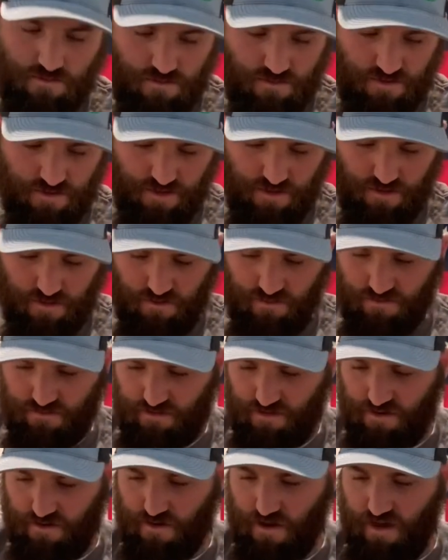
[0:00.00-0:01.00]
you know,
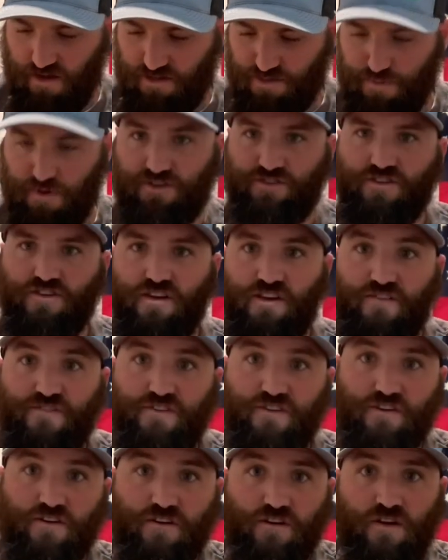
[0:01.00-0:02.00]
you're not, especially if
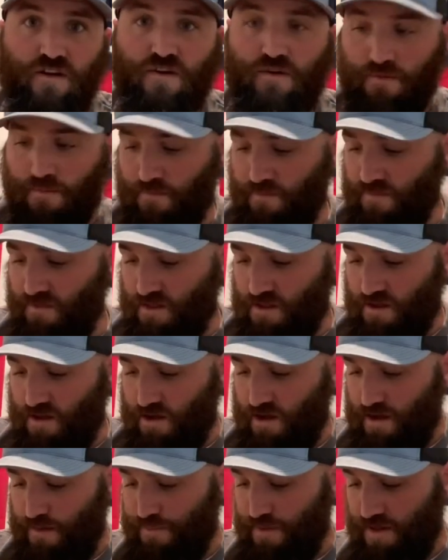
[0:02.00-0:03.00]
you're
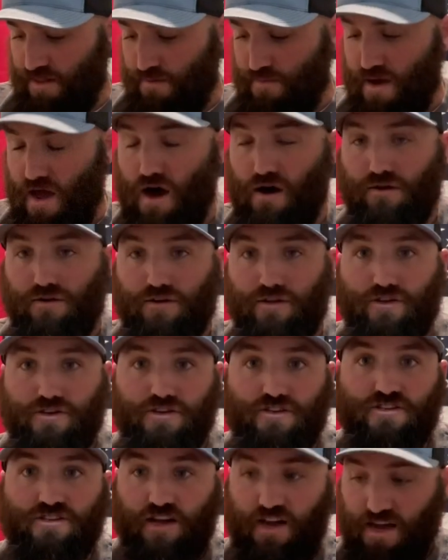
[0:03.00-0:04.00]
up on the mountain, you
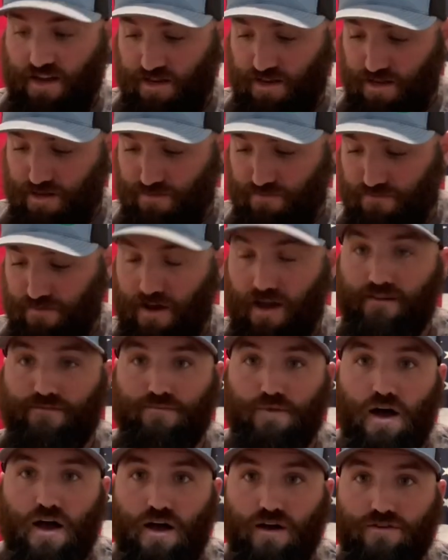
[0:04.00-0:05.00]
just hiked in 5
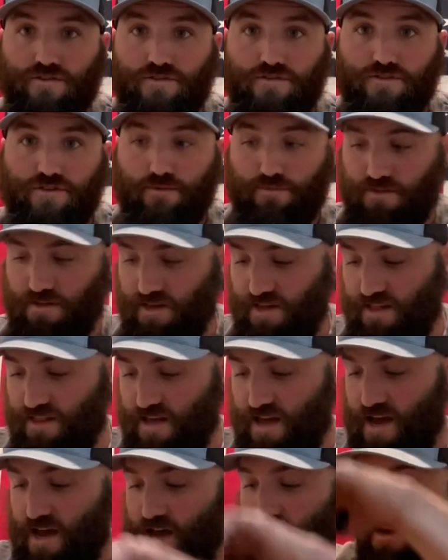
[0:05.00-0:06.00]
miles or something like
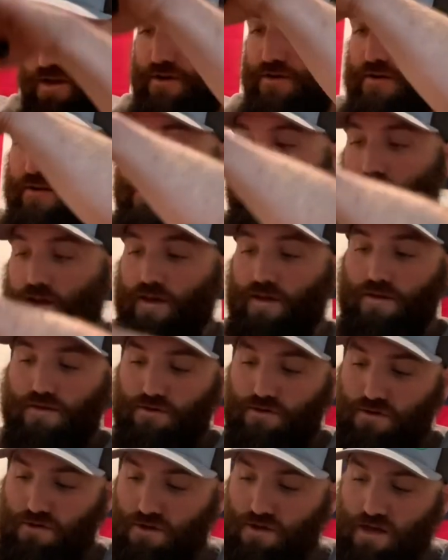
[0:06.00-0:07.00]
that, and you're like
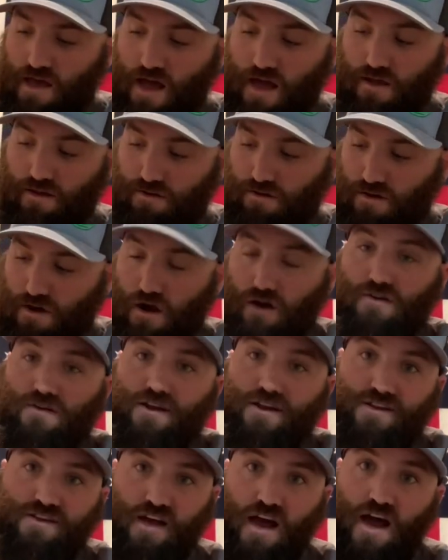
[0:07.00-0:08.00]

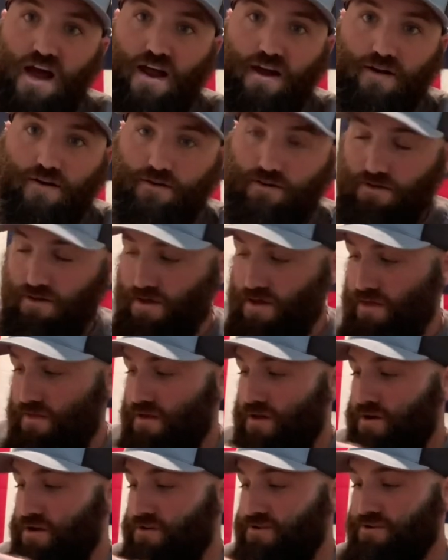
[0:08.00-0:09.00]
already tired, and
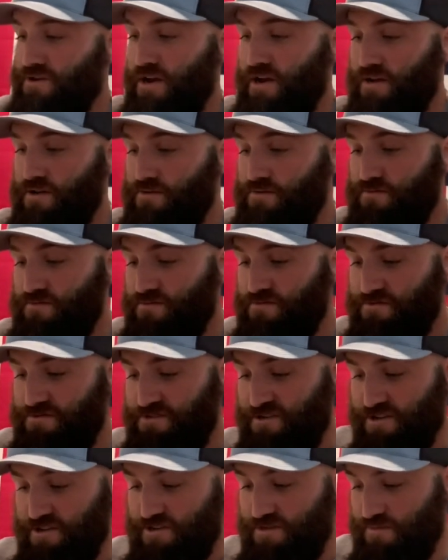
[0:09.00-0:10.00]
then you're trying to
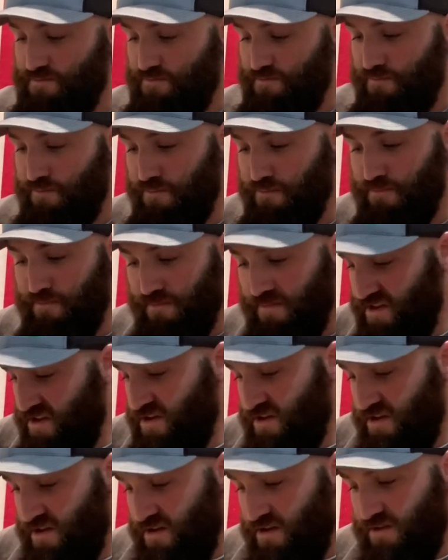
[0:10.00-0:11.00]
just
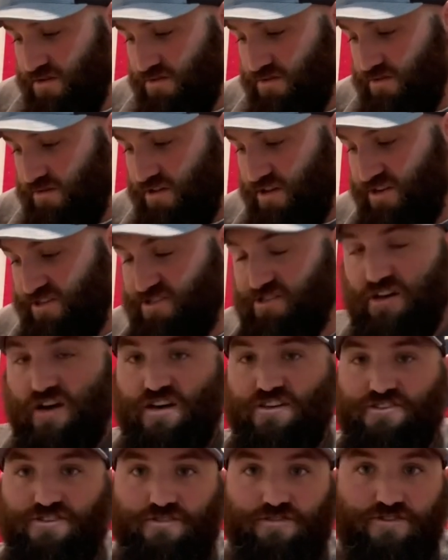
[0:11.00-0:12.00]

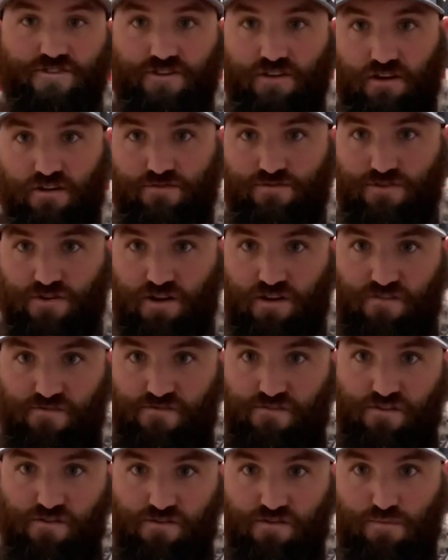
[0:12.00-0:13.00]
exhaust yourself trying to
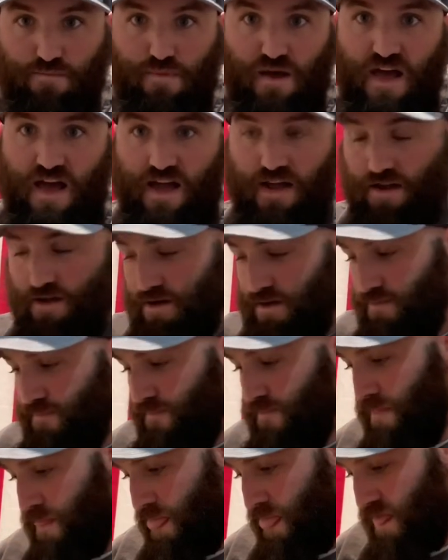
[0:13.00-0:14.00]
fill the bag
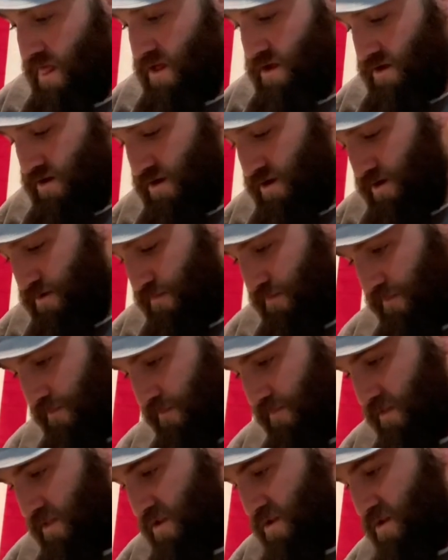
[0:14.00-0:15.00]
up.
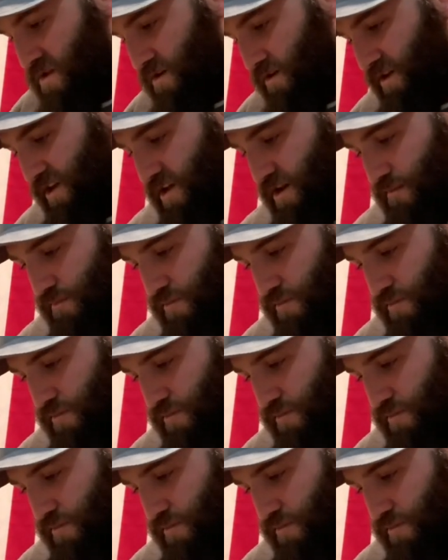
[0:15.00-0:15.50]
Get it